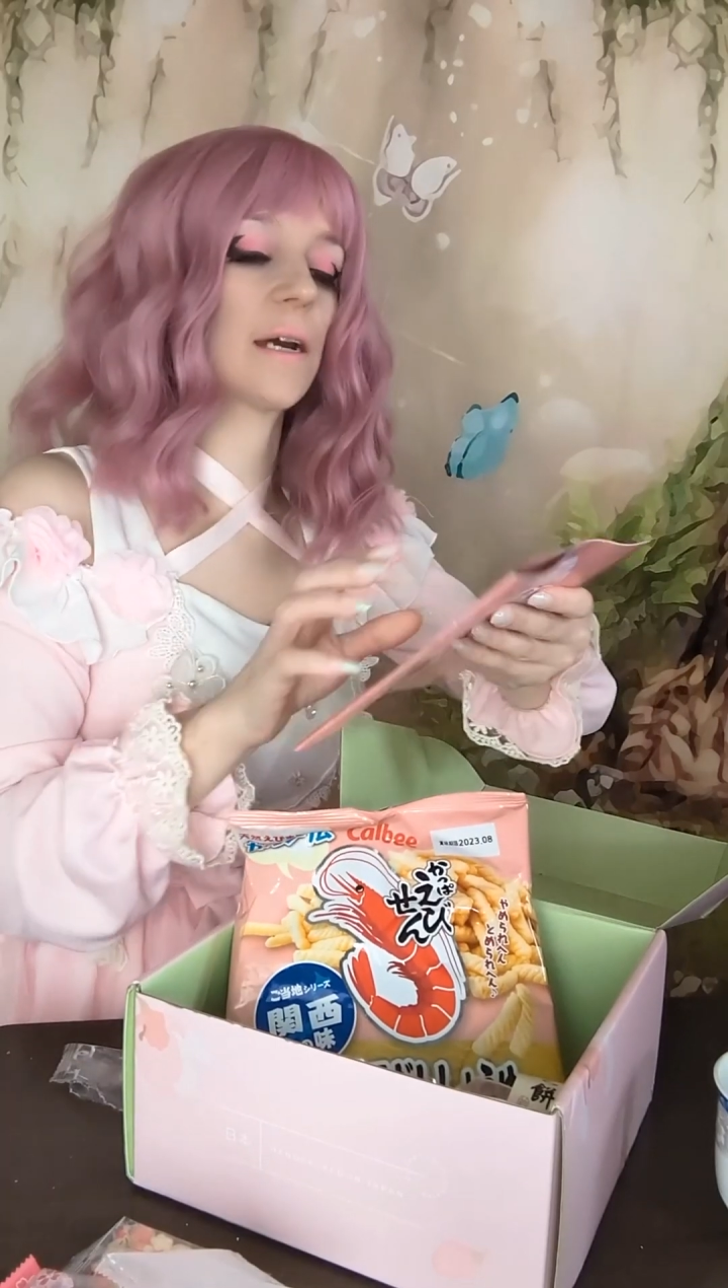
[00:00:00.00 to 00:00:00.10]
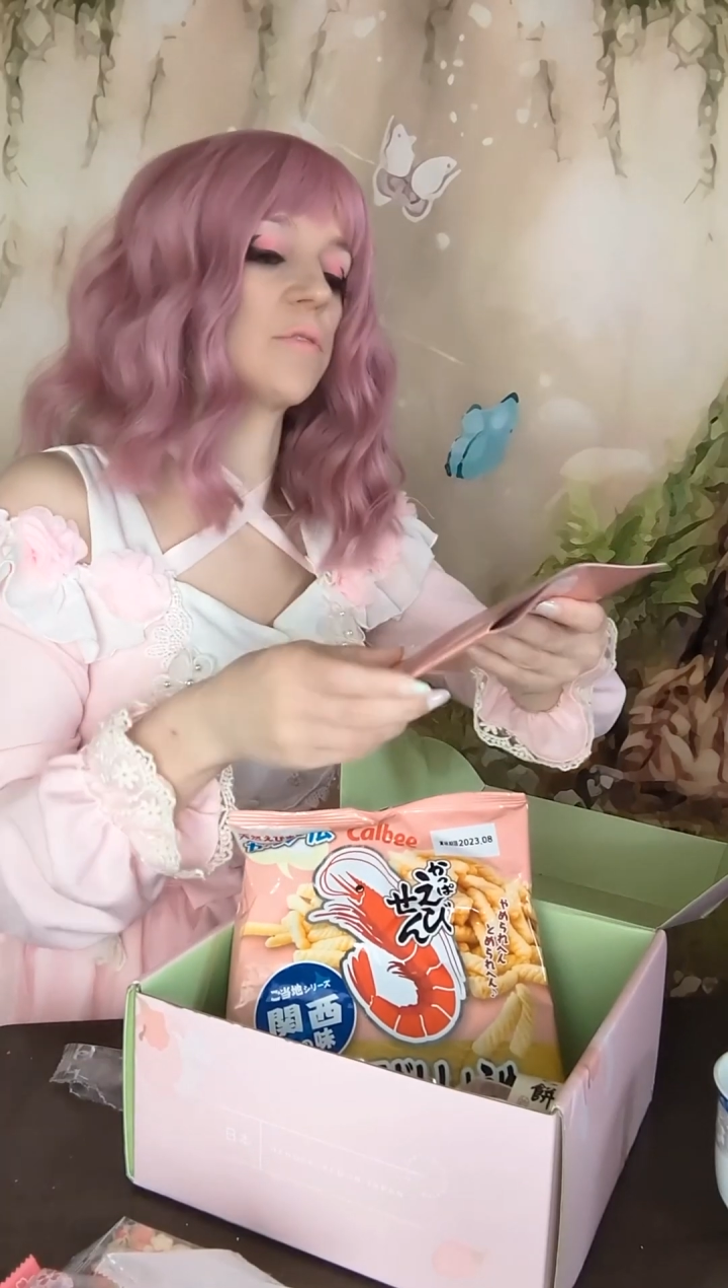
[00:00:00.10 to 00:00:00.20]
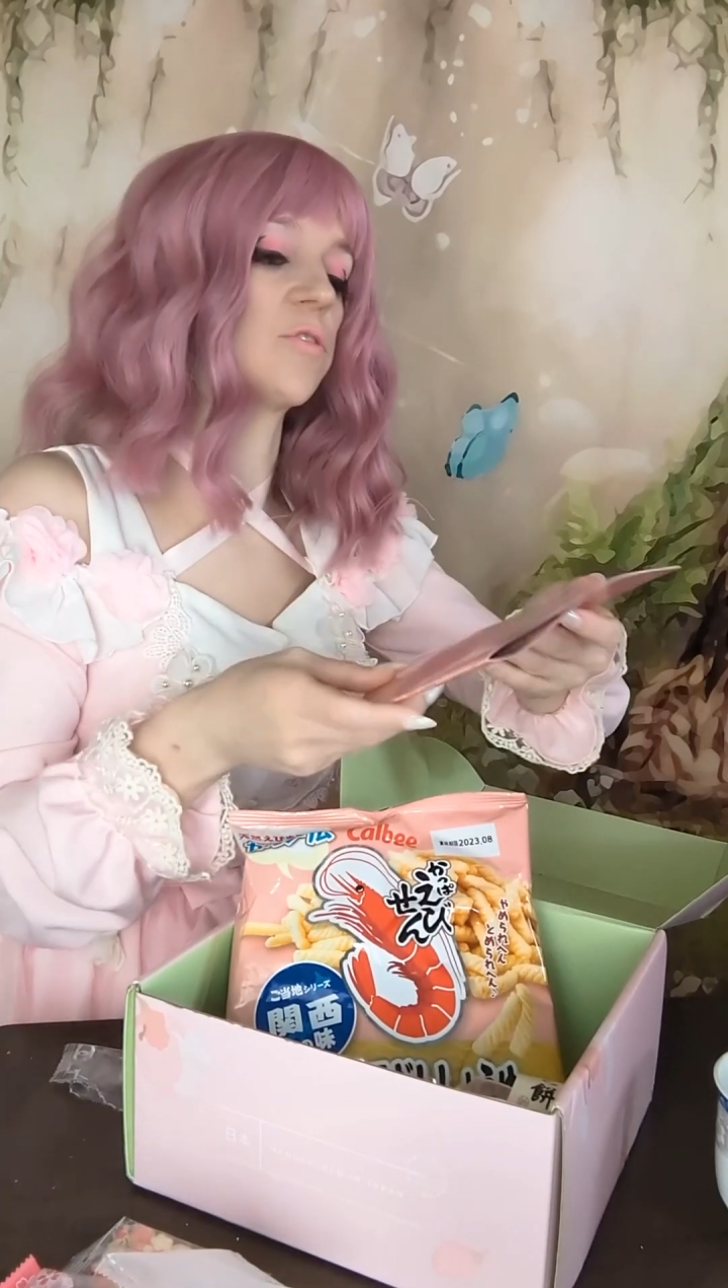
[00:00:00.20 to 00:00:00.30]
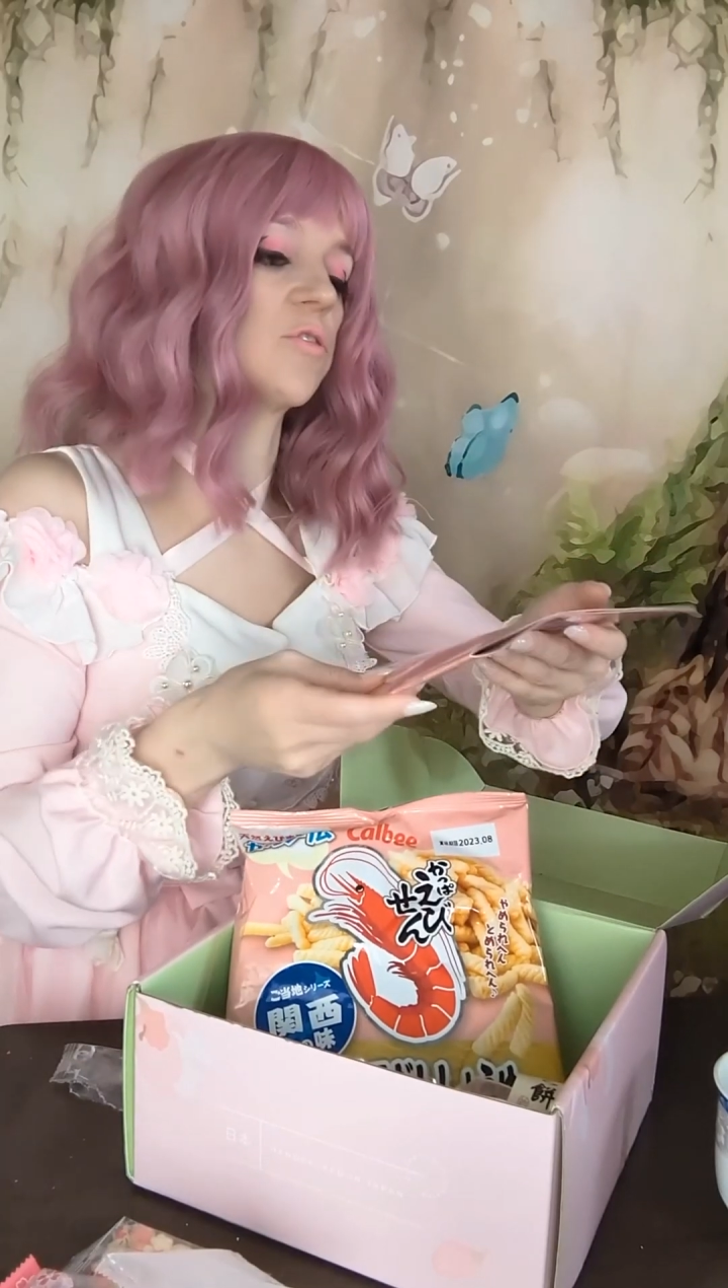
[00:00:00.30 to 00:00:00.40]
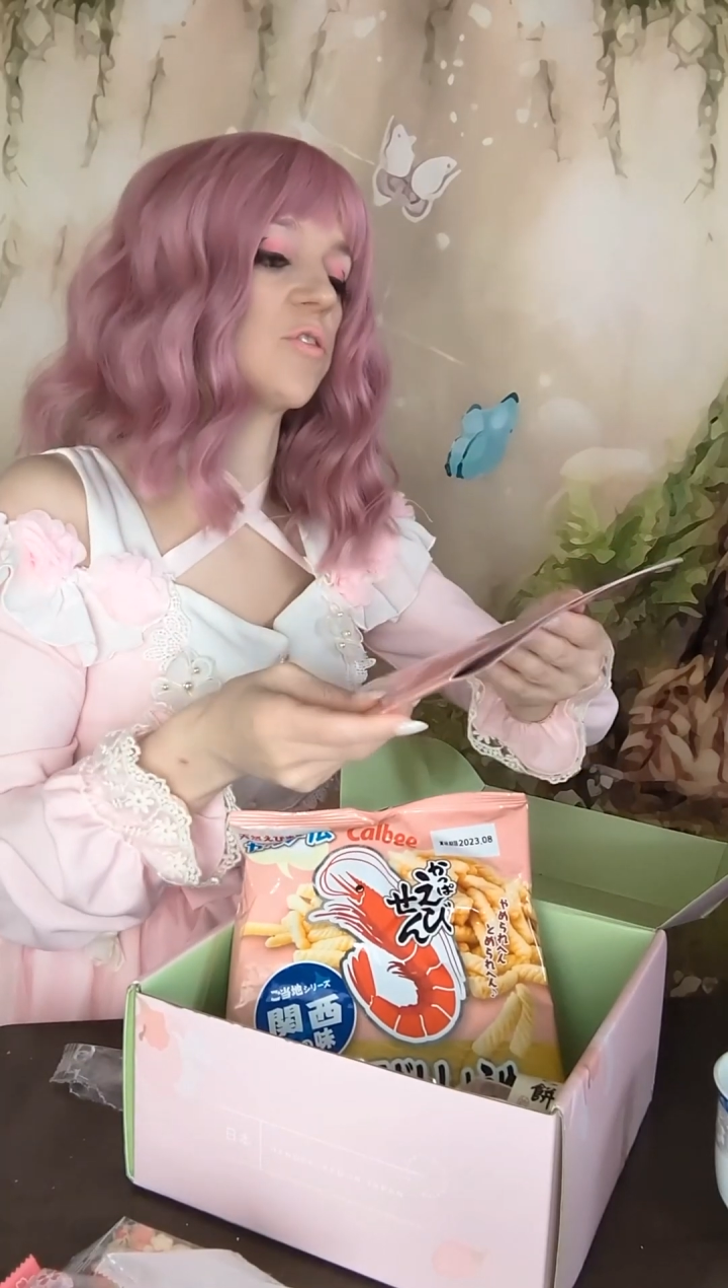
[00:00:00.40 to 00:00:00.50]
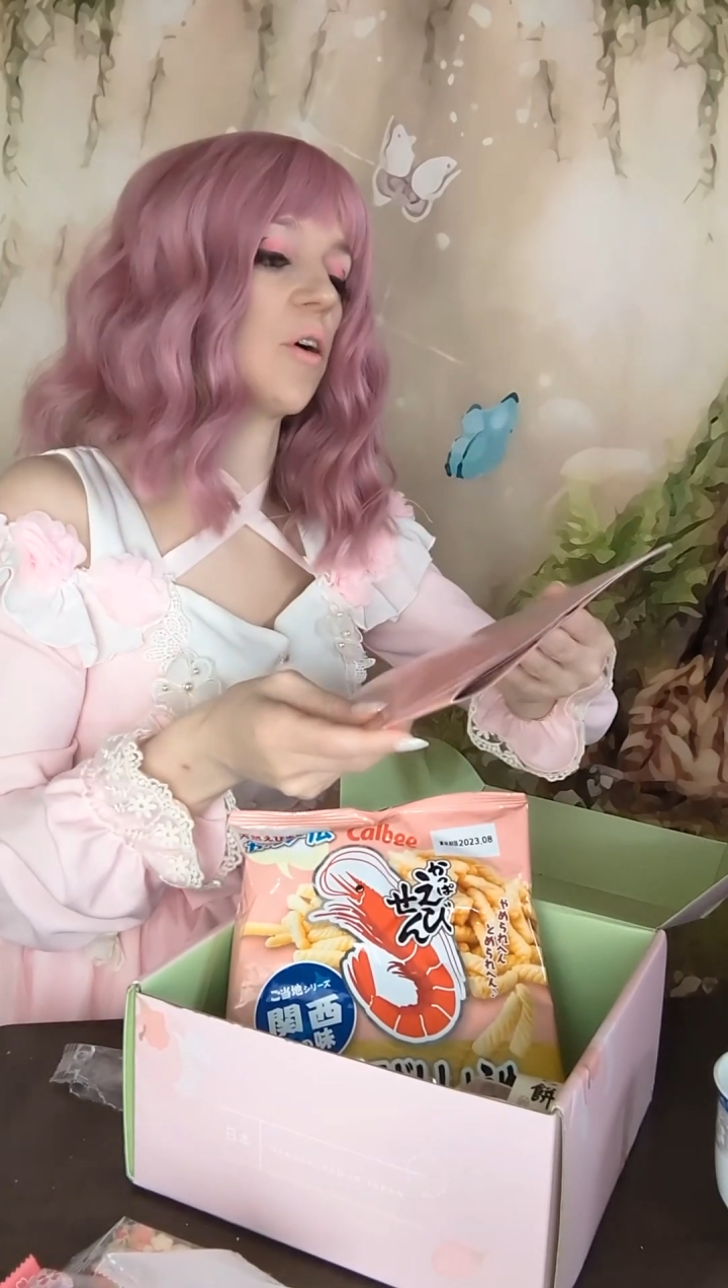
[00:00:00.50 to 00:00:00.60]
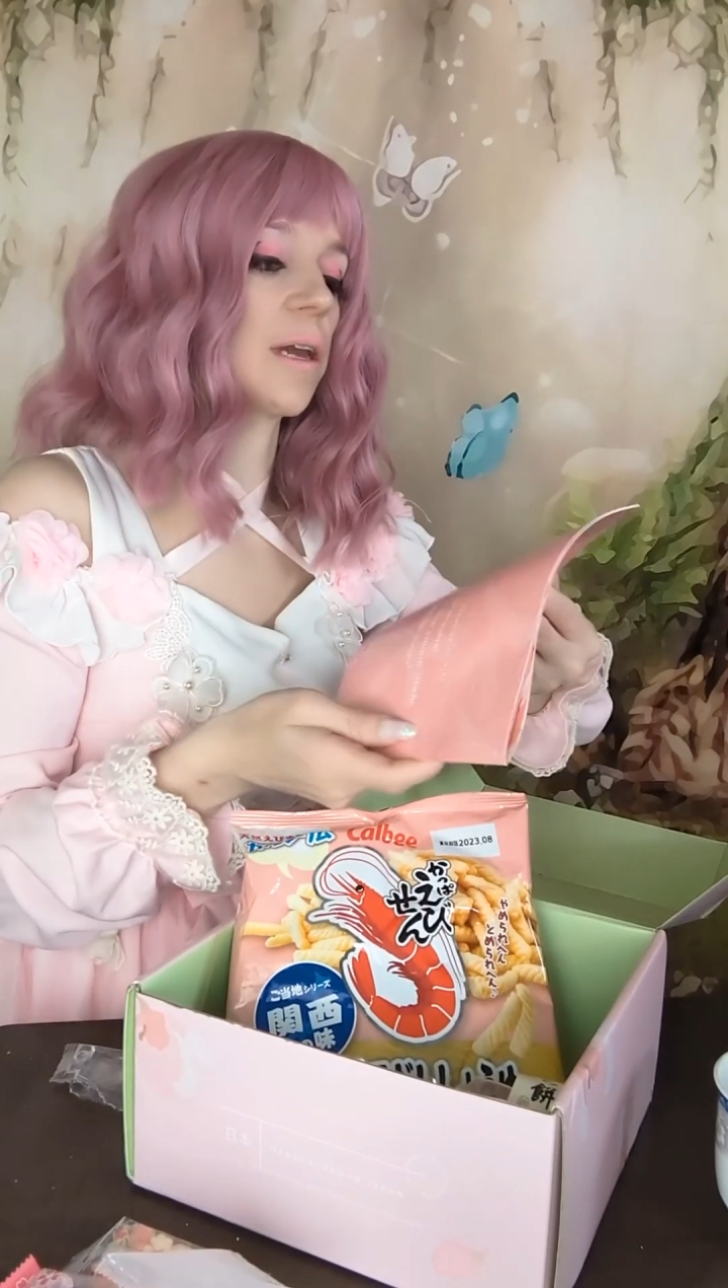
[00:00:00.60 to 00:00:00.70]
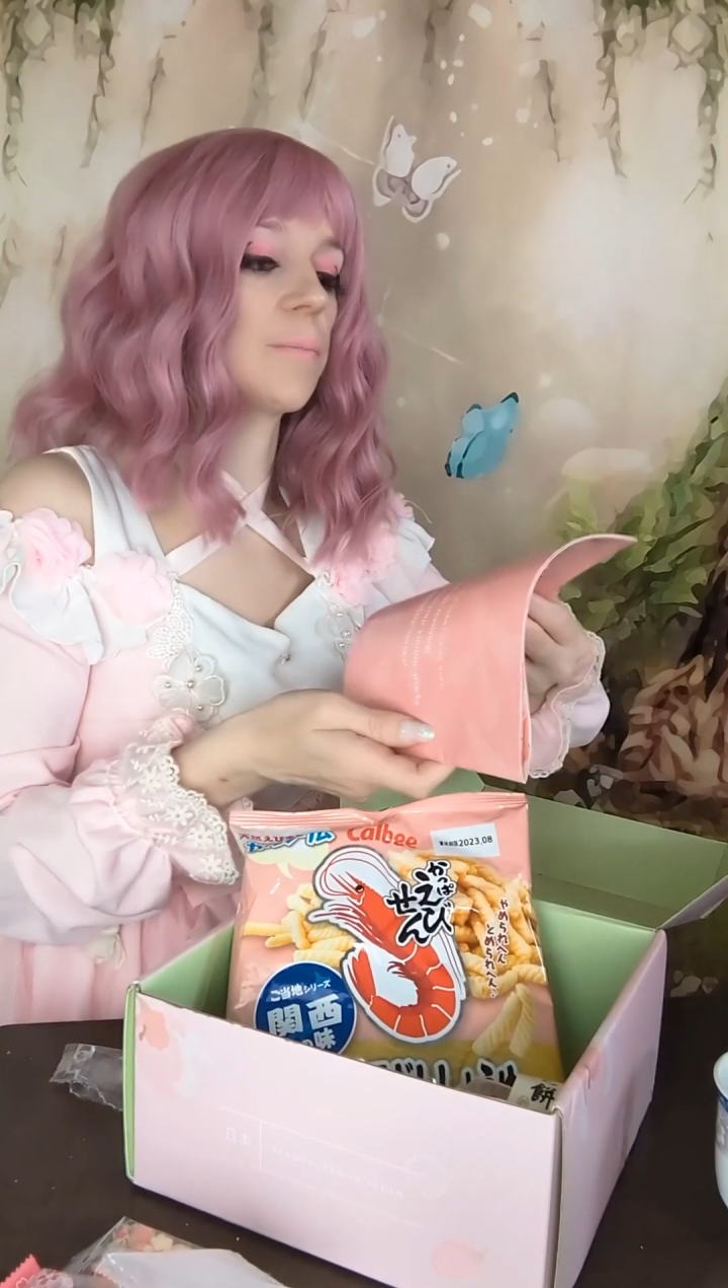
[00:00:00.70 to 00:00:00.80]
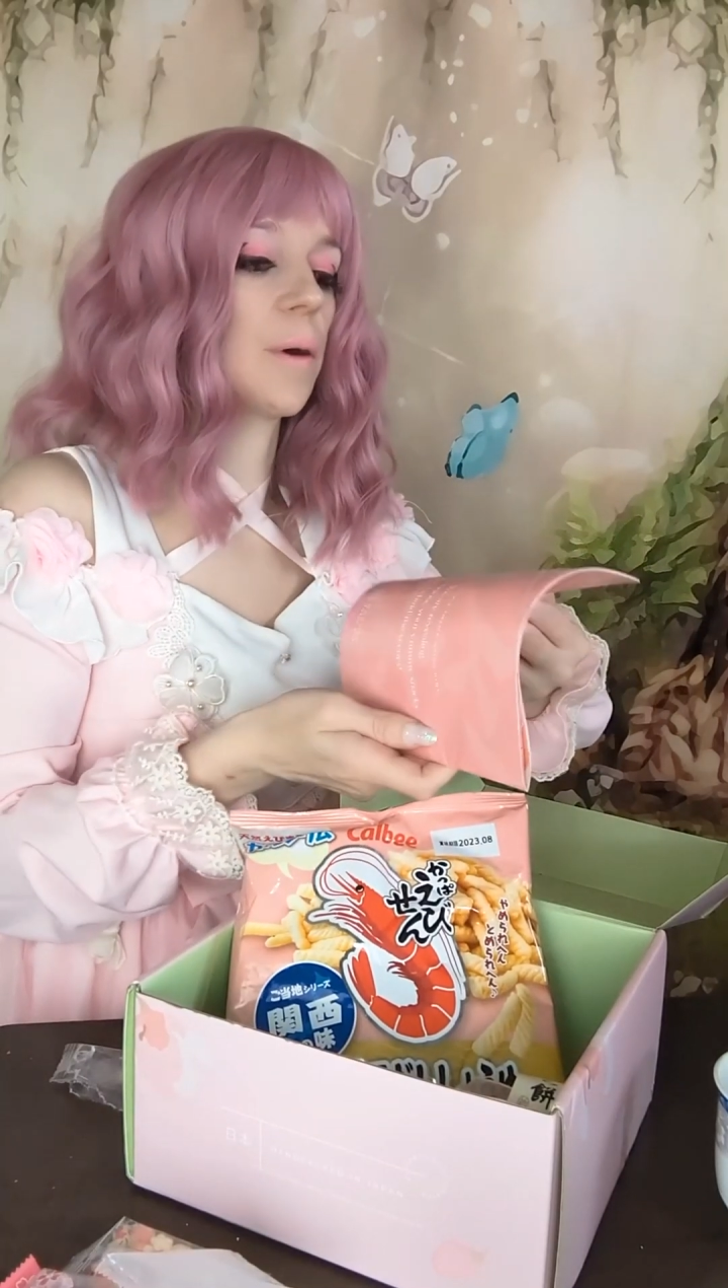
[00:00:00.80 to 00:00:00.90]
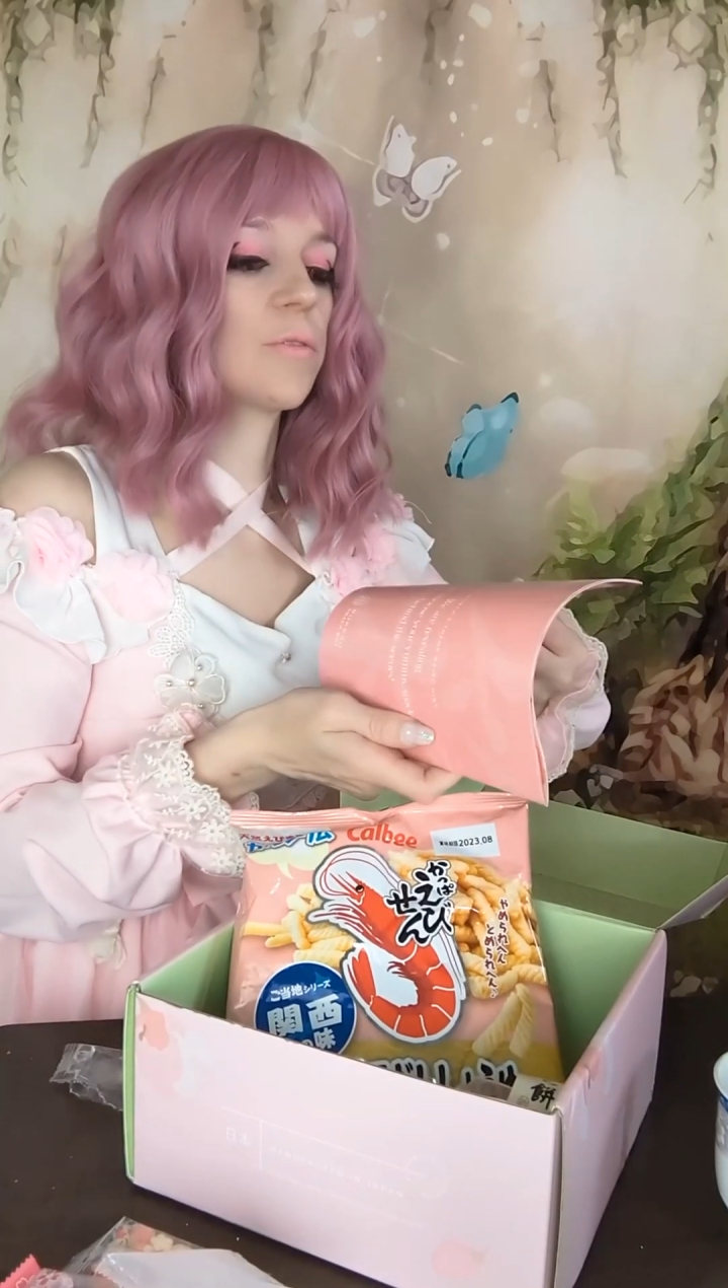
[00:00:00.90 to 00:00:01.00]
I was just
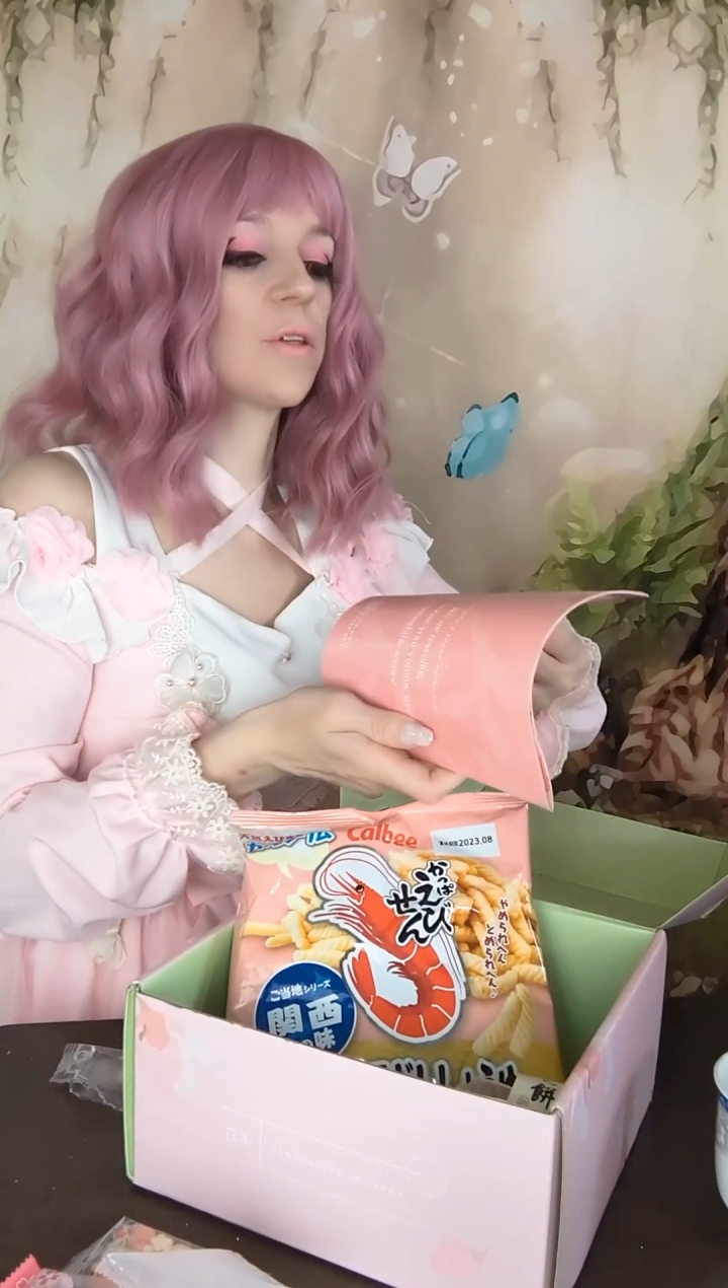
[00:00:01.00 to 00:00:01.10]
talking about,